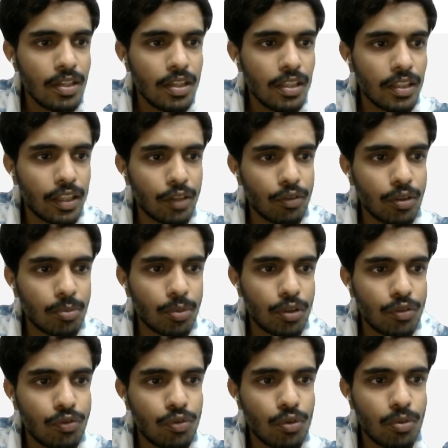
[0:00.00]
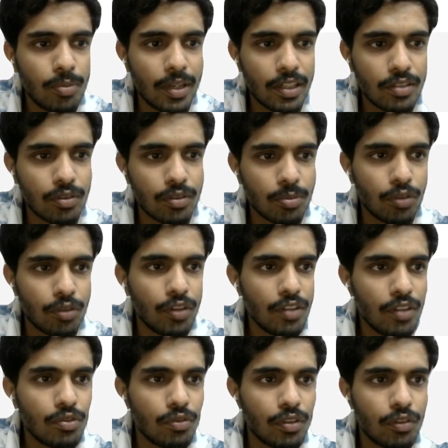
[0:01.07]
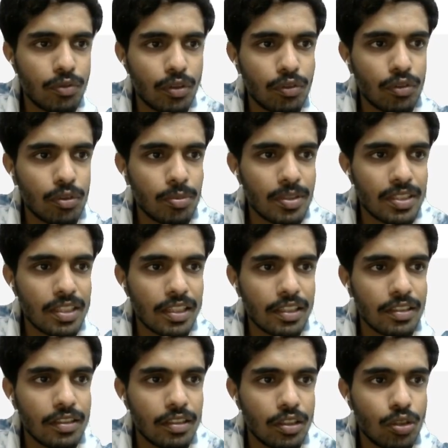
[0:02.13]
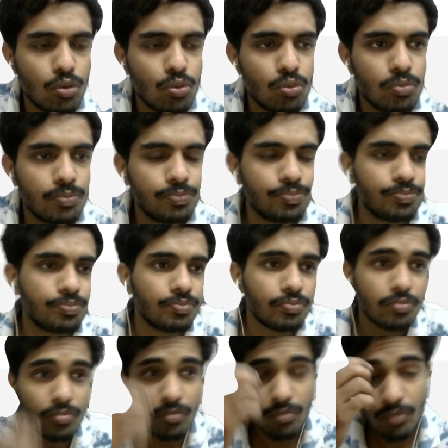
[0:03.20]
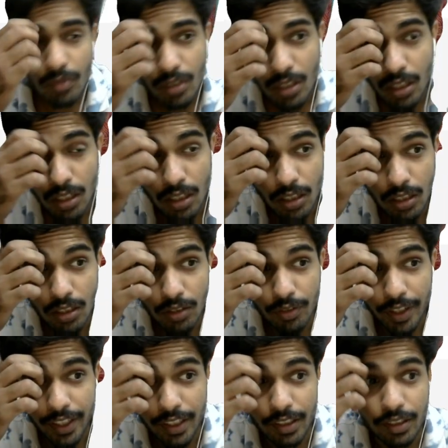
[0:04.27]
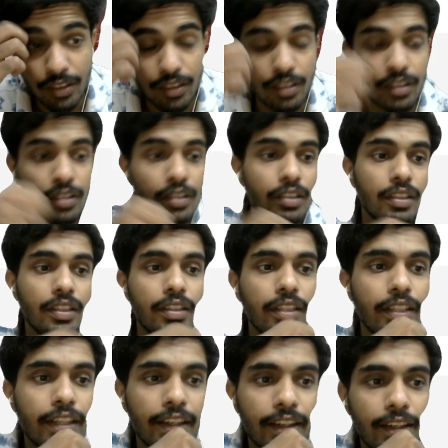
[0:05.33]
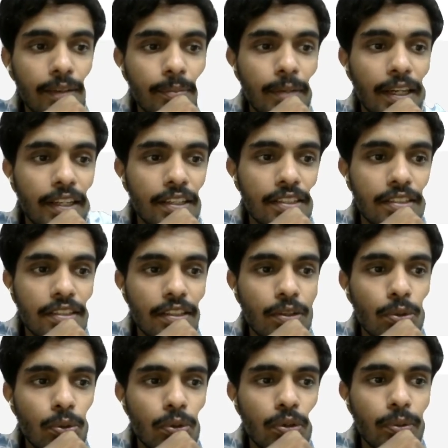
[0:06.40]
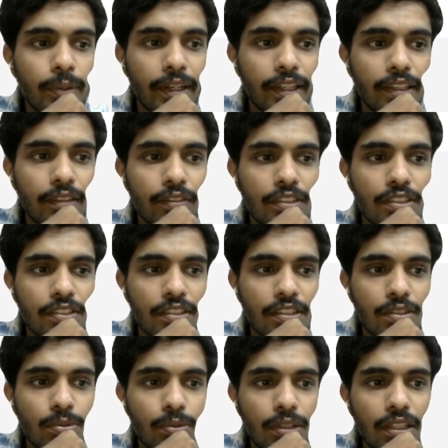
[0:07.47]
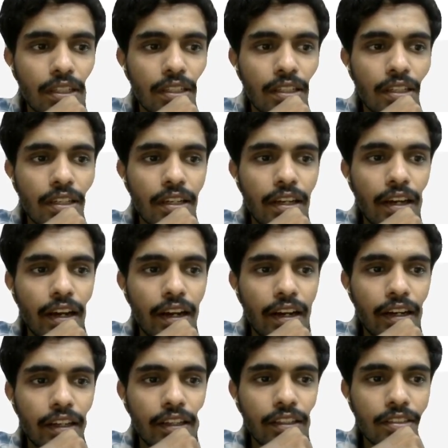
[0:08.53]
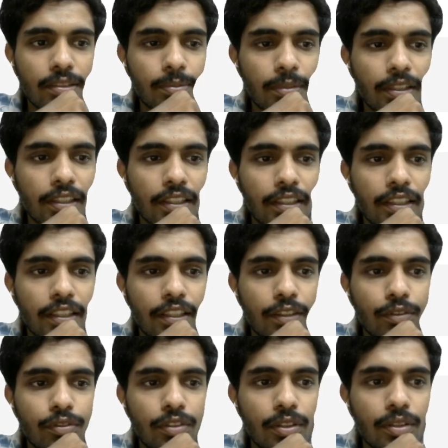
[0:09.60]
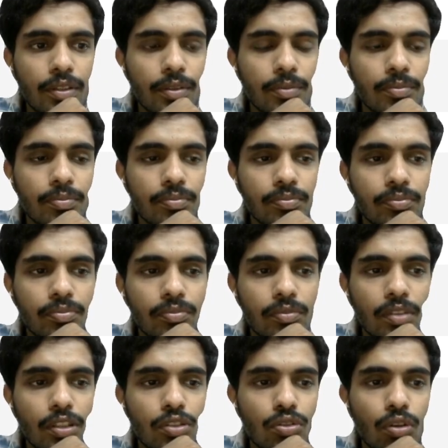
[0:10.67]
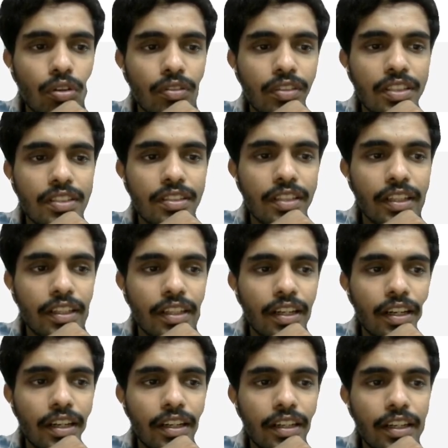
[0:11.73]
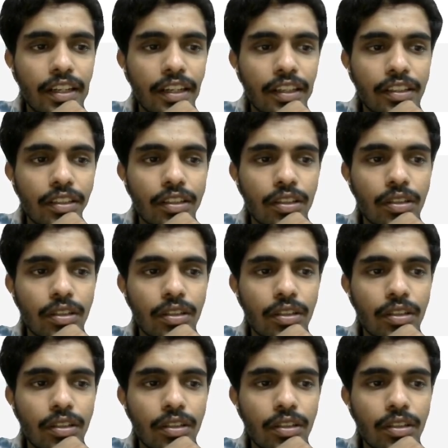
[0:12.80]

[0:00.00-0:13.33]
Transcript: like 1.4 minus 1.5, so 1.1 basically the new vector data minus the old vector which is S1, and similarly if we solve this data and taking the